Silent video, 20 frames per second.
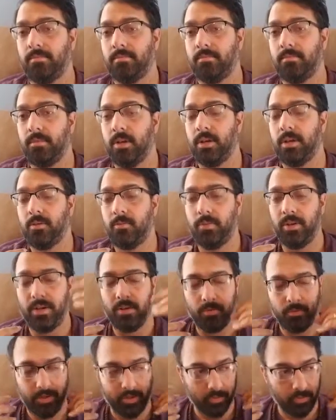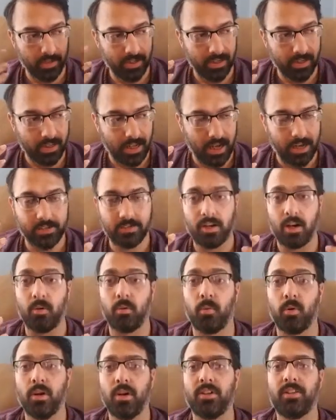We realize our
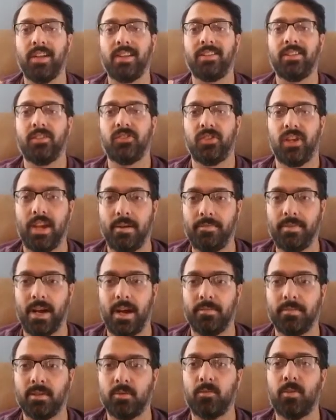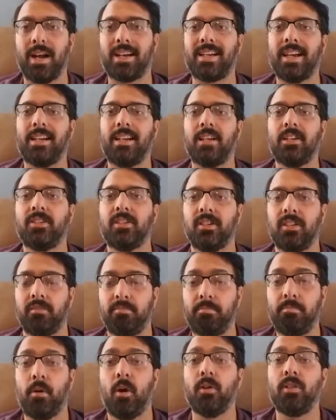worth at the same time. It's a recognition
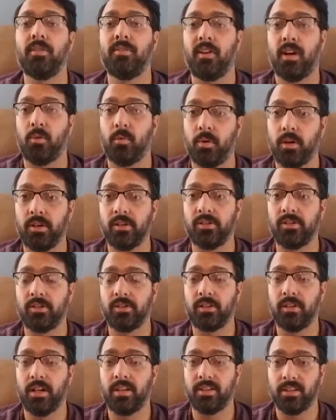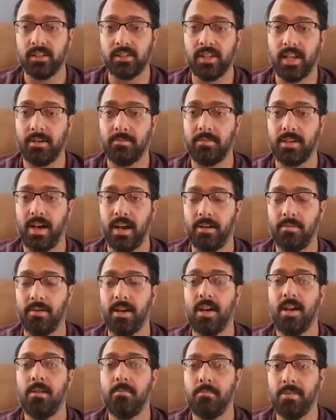of both of our worths at the same time,
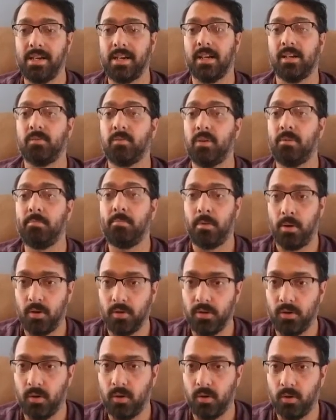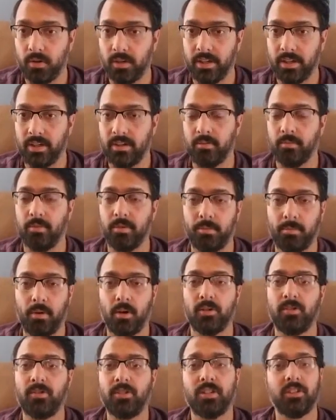because we're both holy. We're
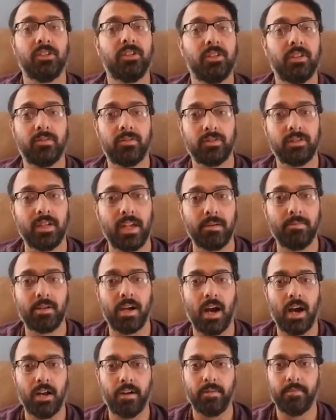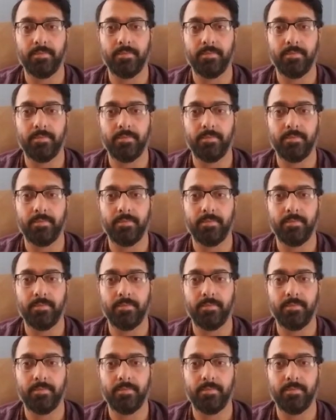both children of the same God.